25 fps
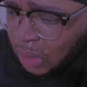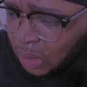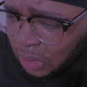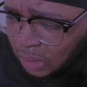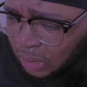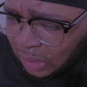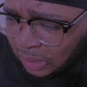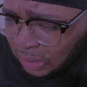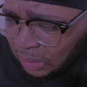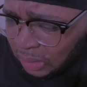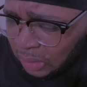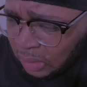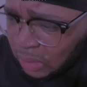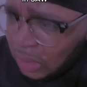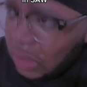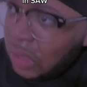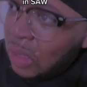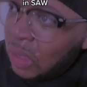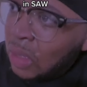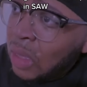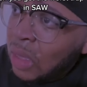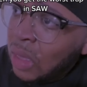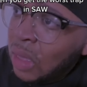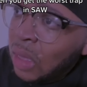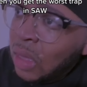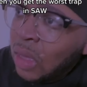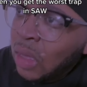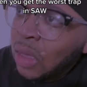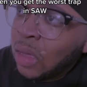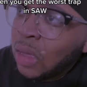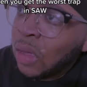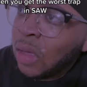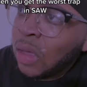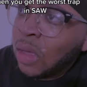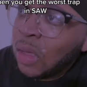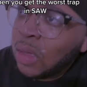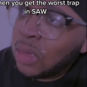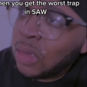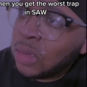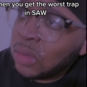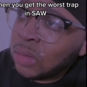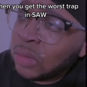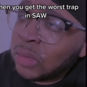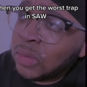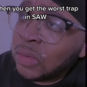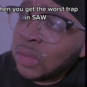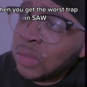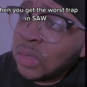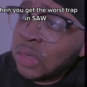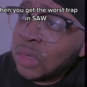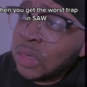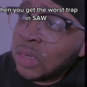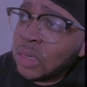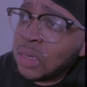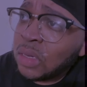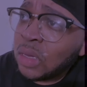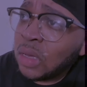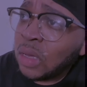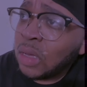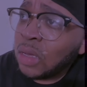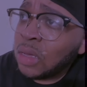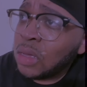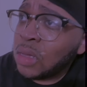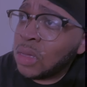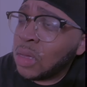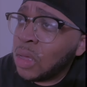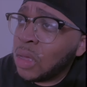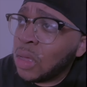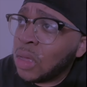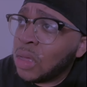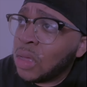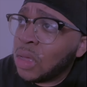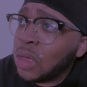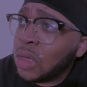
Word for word: and Trey, you guys don't appreciate